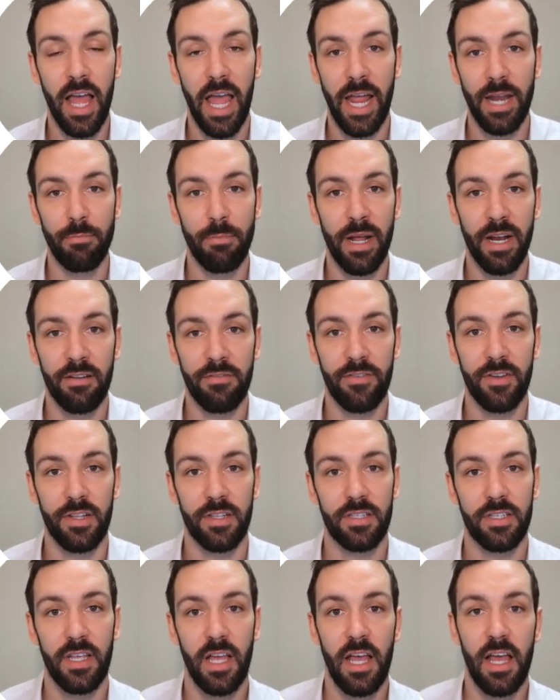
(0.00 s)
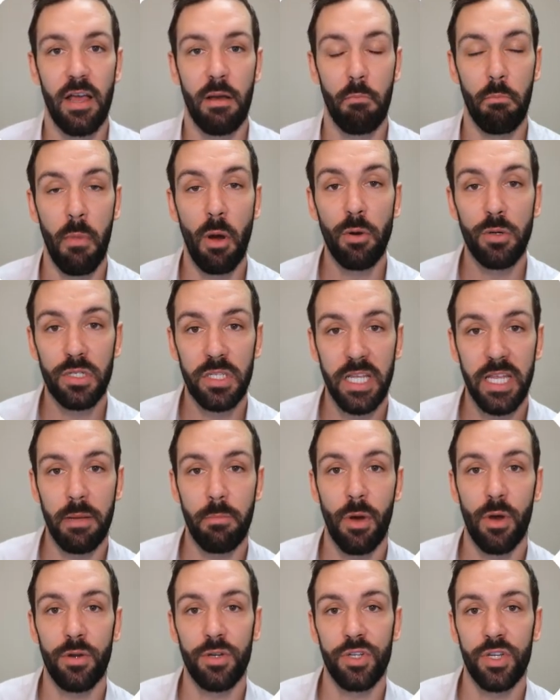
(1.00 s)
and benefits, mostly
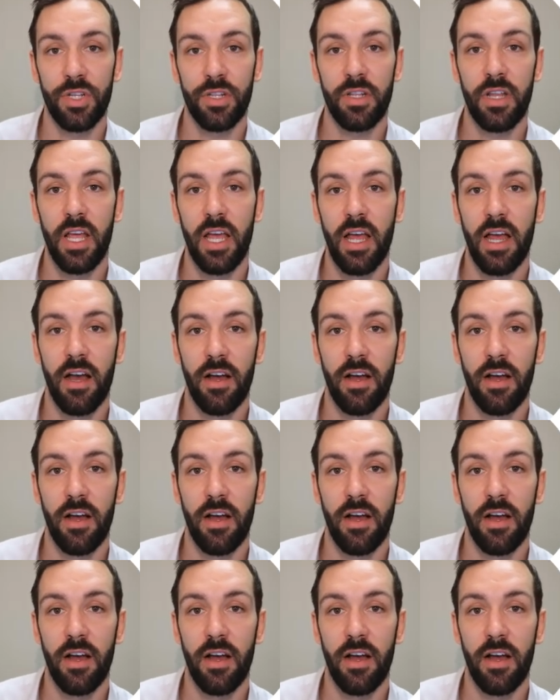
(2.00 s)
emotion,